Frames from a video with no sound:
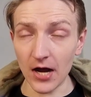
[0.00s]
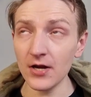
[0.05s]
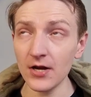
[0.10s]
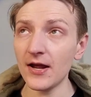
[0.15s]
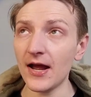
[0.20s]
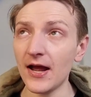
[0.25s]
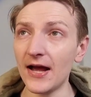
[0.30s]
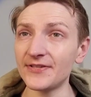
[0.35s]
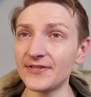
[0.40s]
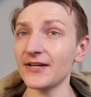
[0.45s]
and
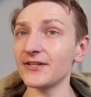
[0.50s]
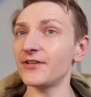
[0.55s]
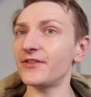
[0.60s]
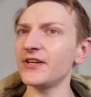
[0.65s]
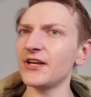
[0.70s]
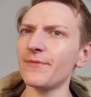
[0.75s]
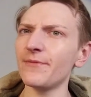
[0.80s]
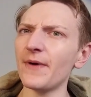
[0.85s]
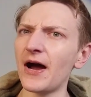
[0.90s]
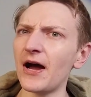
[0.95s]
start to think
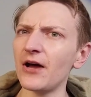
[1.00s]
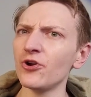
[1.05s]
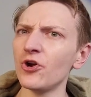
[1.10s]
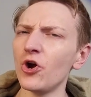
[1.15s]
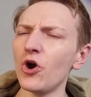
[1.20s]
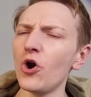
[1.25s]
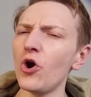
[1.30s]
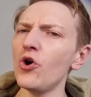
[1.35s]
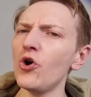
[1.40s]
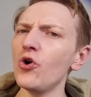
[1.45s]
about,
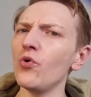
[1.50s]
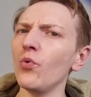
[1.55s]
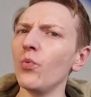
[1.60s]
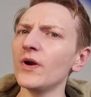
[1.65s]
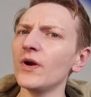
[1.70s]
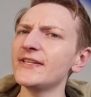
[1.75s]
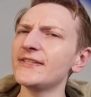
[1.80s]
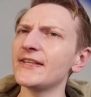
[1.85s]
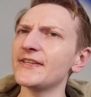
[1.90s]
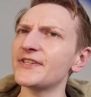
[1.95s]
oh, what is
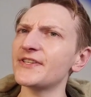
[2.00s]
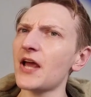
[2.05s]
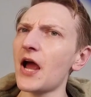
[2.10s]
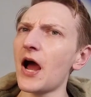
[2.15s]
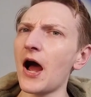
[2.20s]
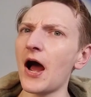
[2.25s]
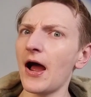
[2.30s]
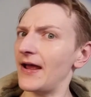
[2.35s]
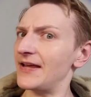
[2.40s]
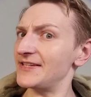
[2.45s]
this car
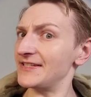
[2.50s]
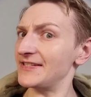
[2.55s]
as an